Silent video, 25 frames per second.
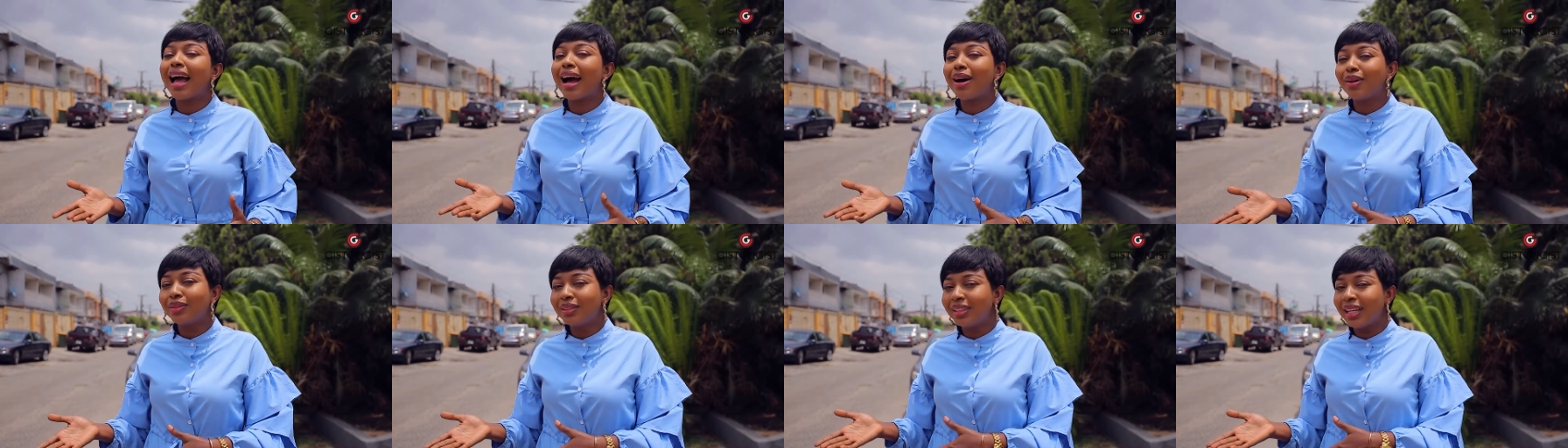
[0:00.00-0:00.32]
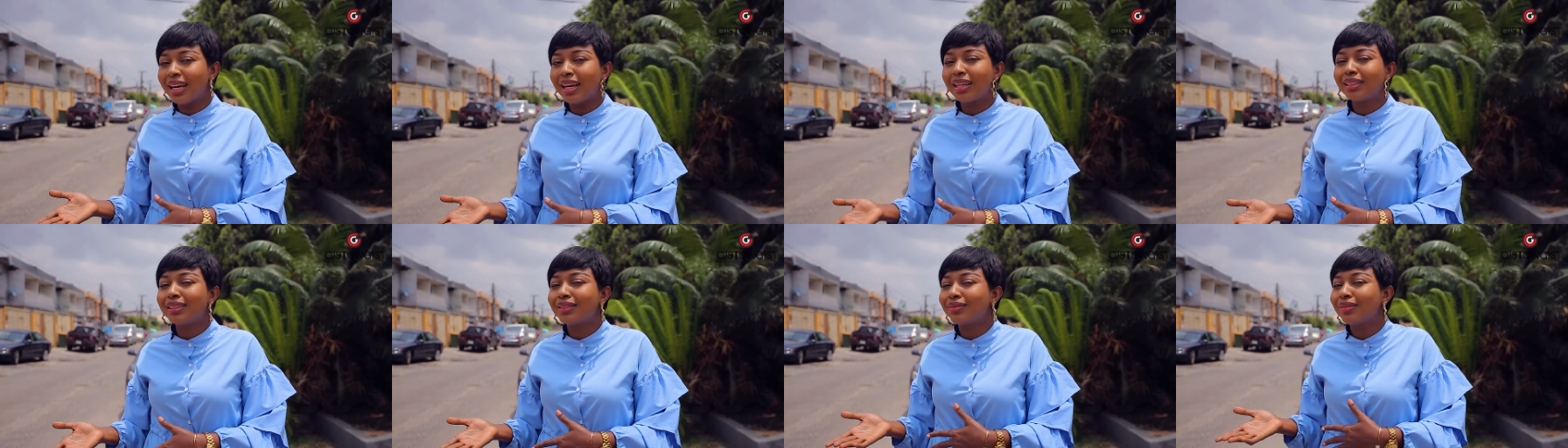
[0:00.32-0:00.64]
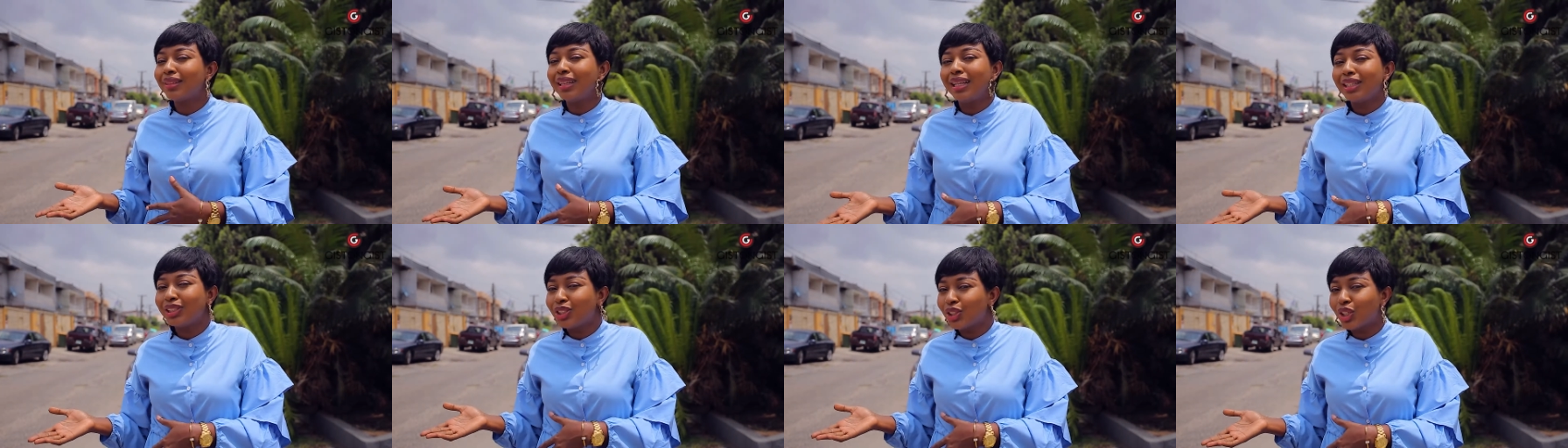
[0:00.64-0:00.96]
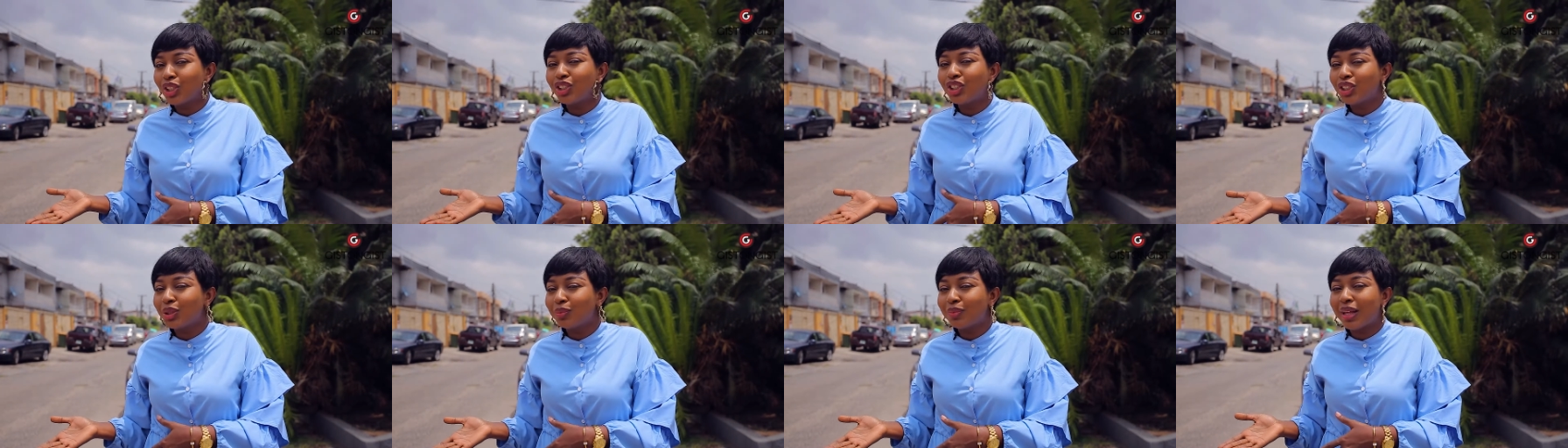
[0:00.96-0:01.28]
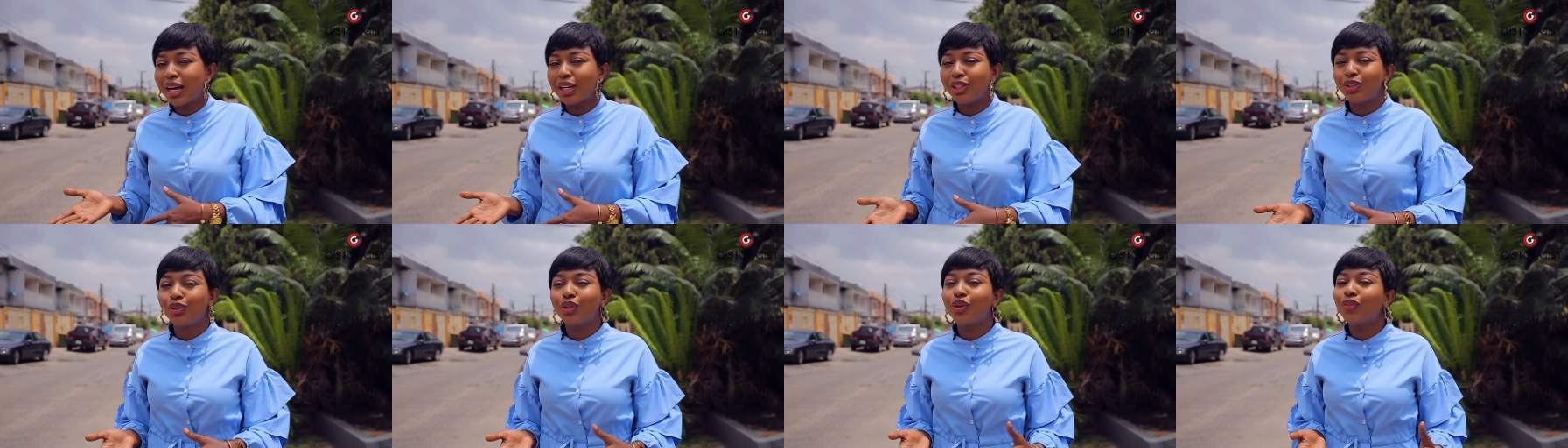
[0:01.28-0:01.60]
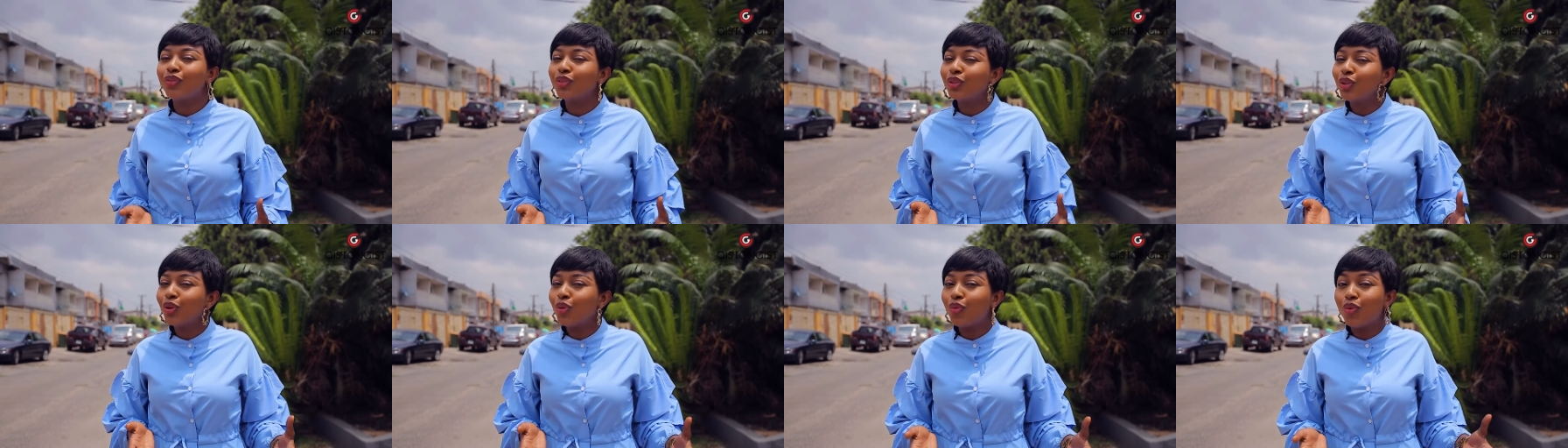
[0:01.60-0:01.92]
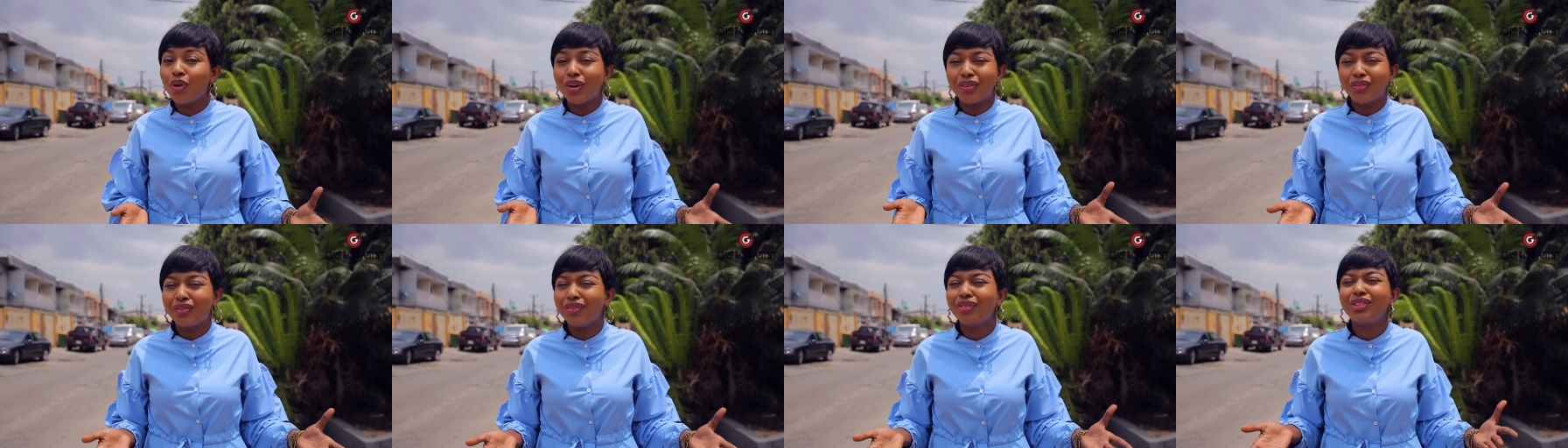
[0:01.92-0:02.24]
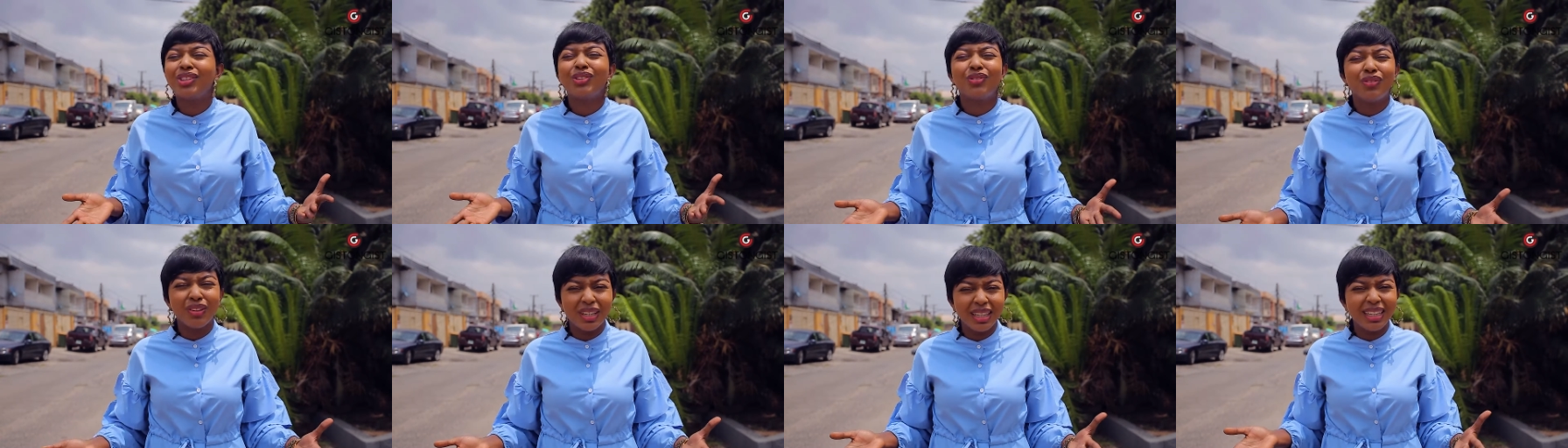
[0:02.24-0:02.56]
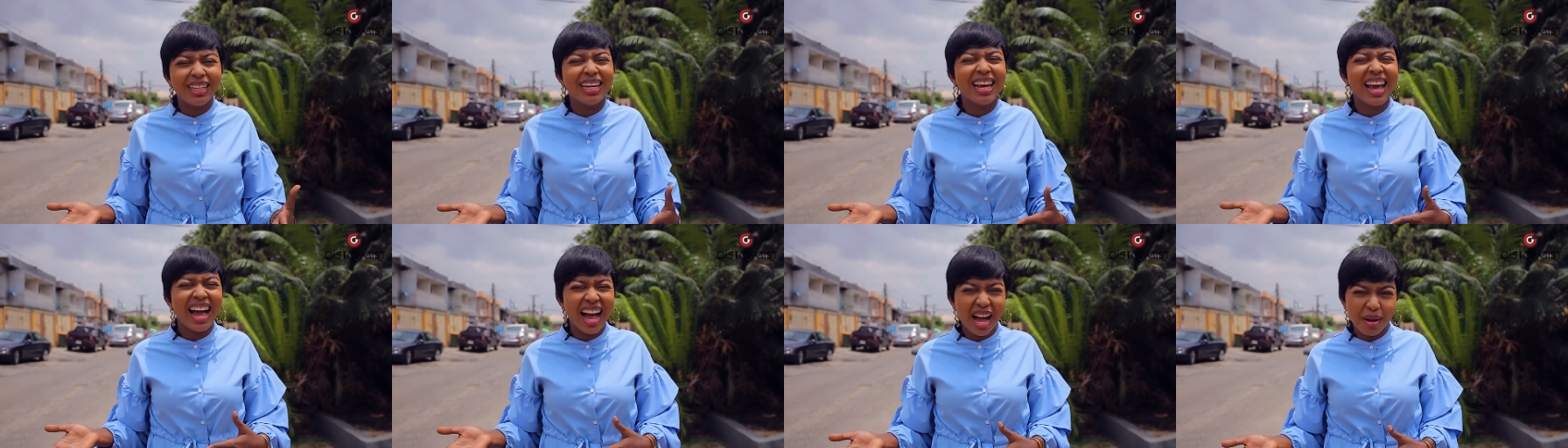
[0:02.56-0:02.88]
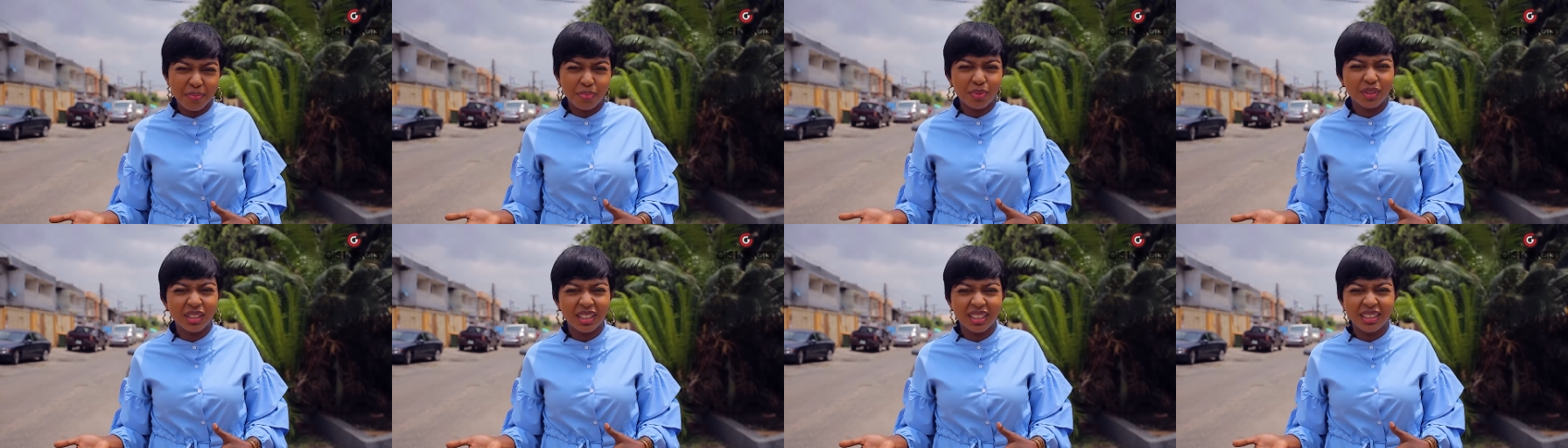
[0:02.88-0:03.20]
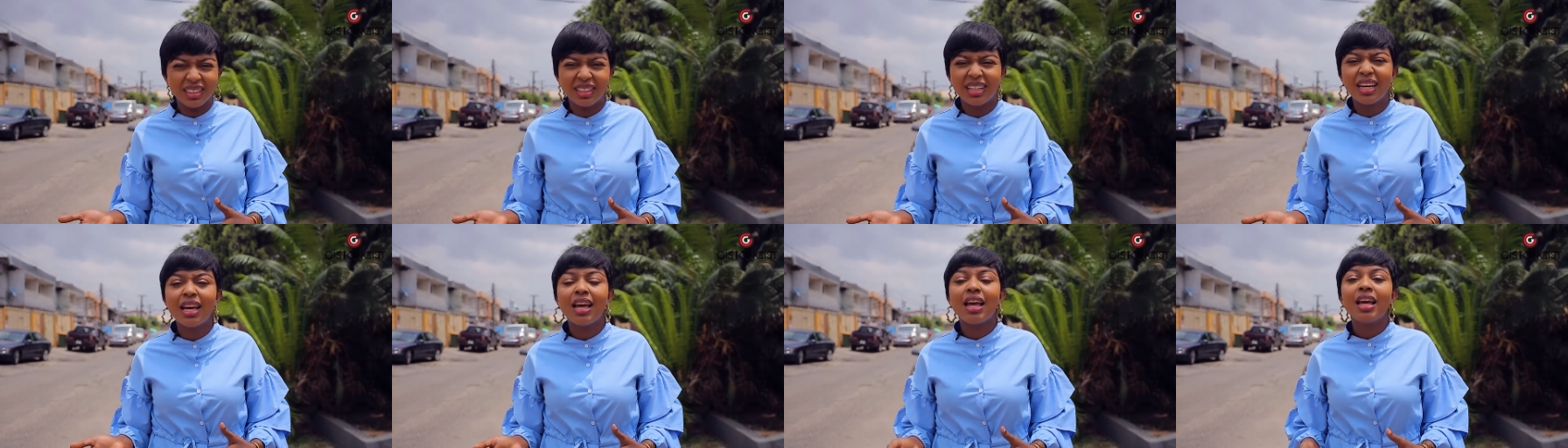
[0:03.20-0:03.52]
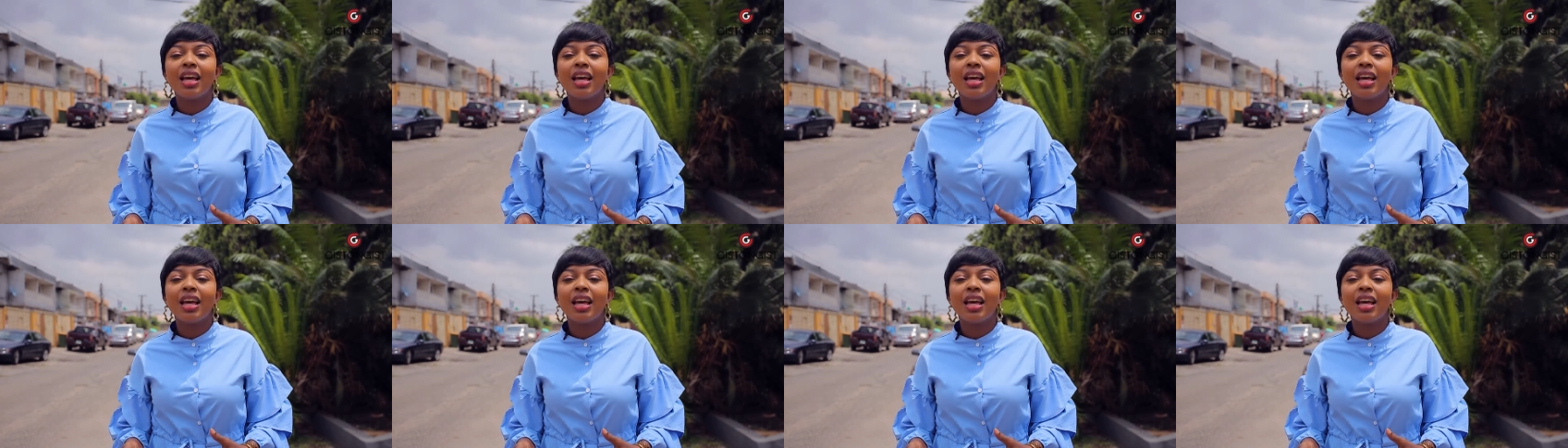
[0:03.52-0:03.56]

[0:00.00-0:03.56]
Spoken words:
out there's relationship that you don't even know what is really happening.